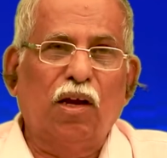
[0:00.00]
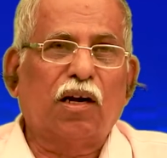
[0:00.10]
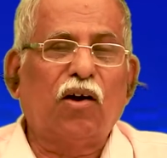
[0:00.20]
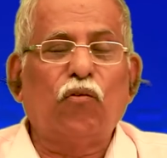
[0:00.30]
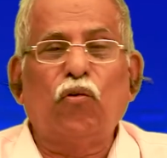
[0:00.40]

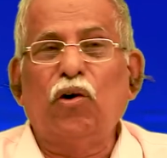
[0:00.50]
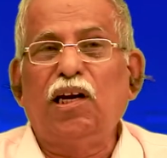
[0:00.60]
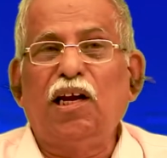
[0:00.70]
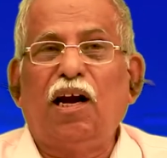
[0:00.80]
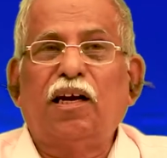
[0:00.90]
Now
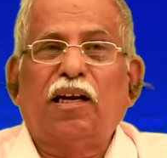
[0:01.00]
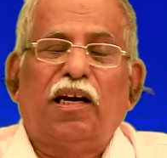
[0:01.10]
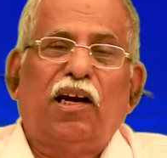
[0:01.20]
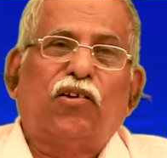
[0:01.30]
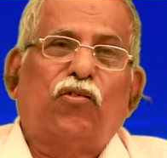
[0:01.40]
only
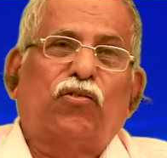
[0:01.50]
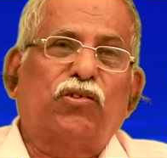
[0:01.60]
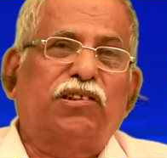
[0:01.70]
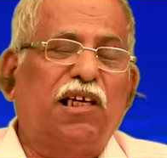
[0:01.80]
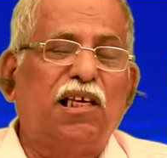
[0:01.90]
alternative
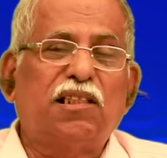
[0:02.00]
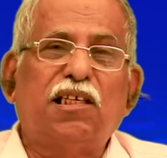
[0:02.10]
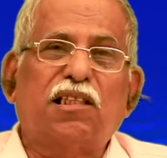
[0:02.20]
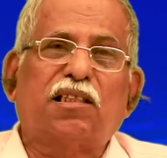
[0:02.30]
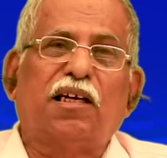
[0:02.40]
to chase
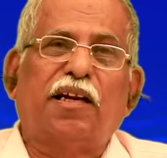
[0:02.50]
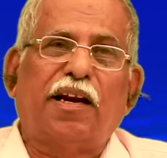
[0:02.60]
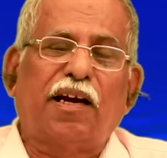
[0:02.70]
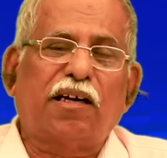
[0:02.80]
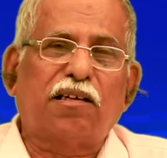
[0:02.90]
these
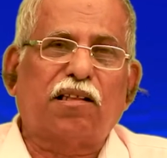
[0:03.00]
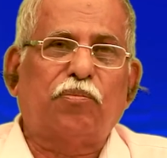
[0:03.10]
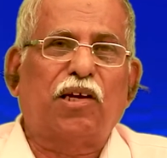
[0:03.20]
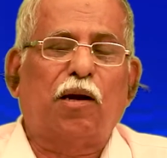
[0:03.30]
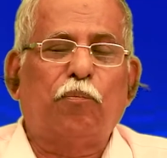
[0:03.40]
directors
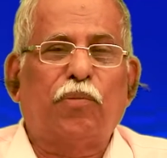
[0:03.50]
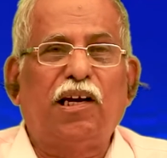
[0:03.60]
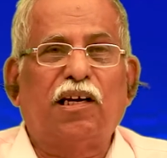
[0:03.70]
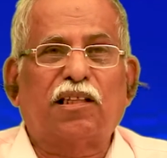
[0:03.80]
of the company,